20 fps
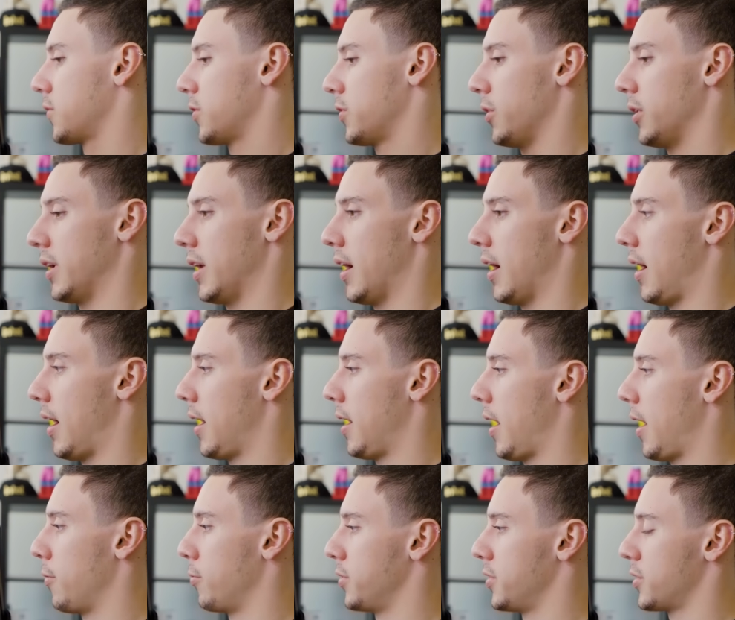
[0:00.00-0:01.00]
So yeah,
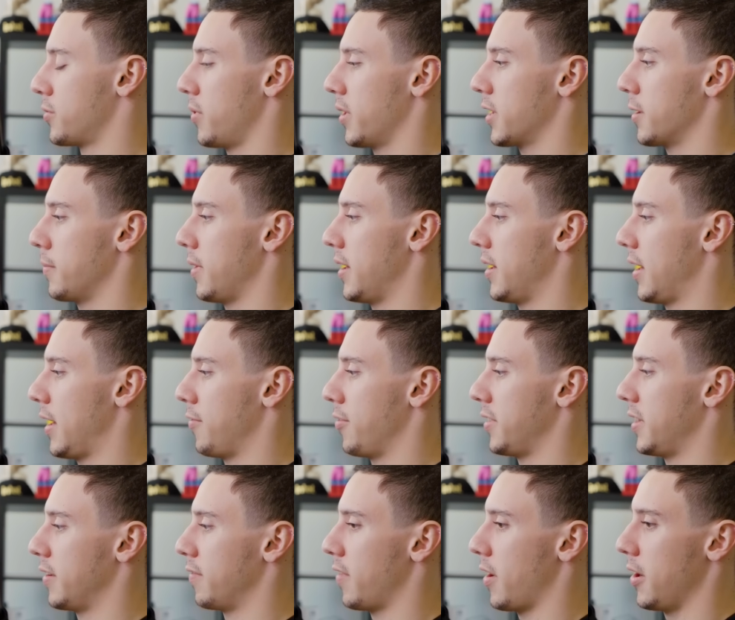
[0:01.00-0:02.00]
I would just recommend
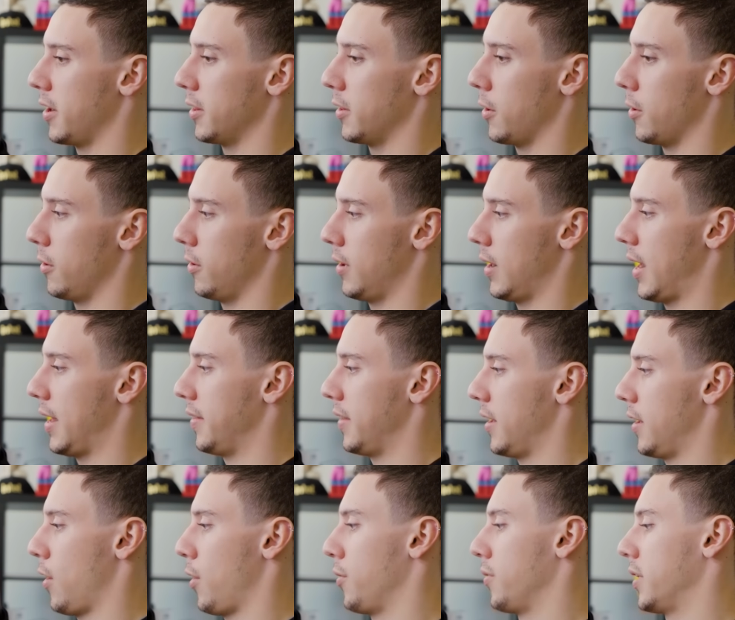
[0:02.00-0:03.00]
everything very low and
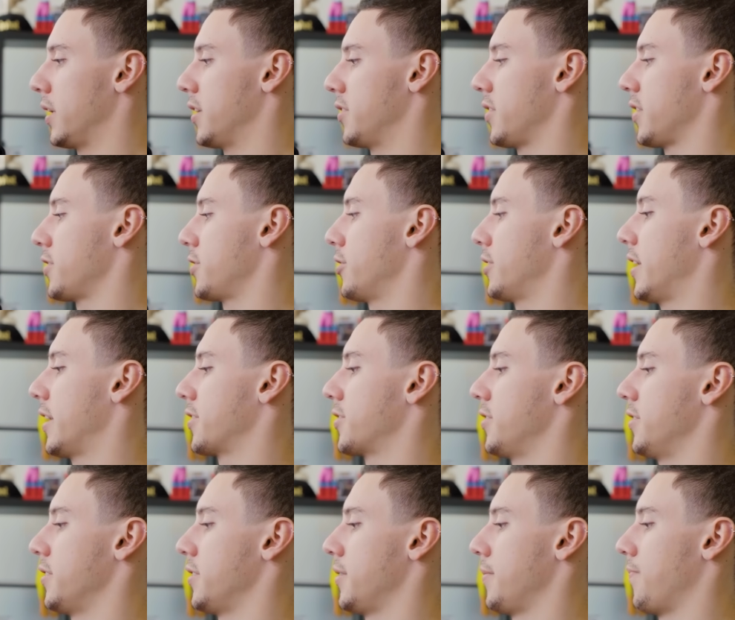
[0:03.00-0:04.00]
then only adjust your
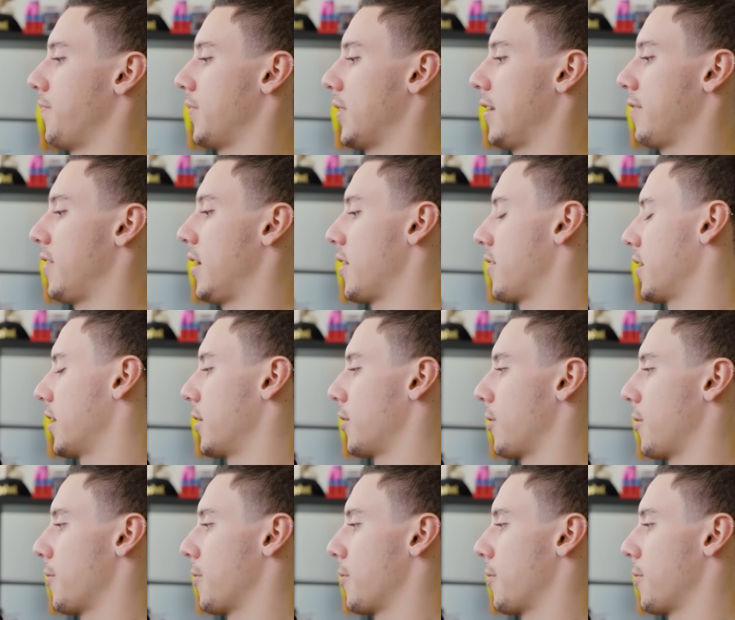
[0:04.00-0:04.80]
textures, if anything at